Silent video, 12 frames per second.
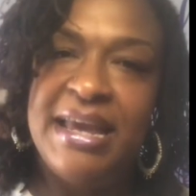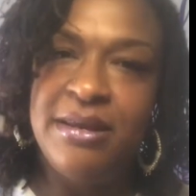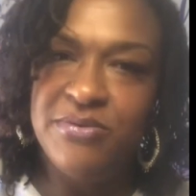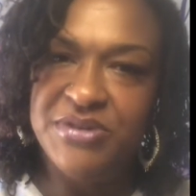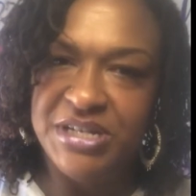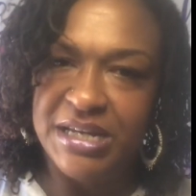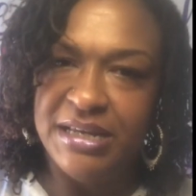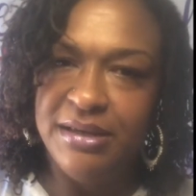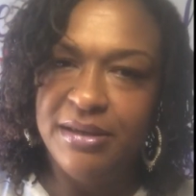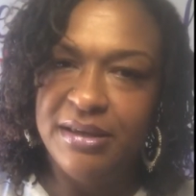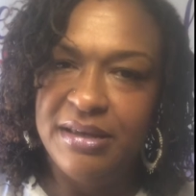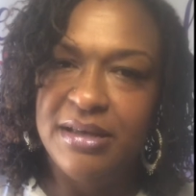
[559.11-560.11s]
energy
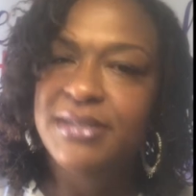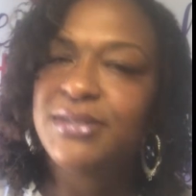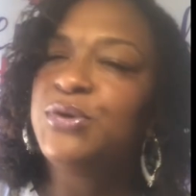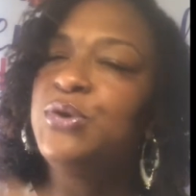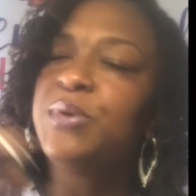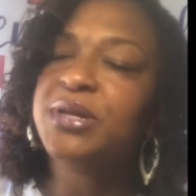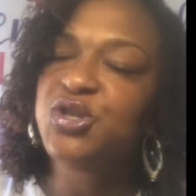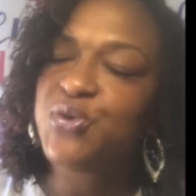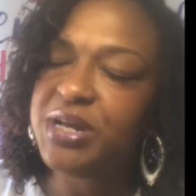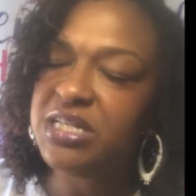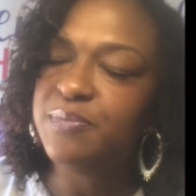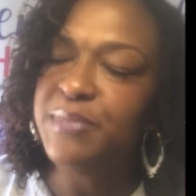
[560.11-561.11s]
so you can
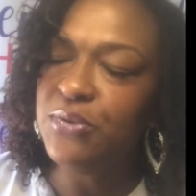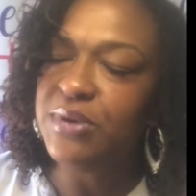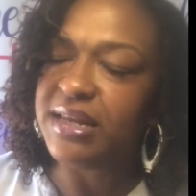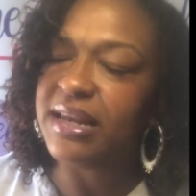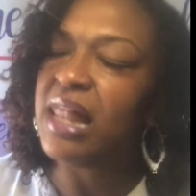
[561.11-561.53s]
transmute it.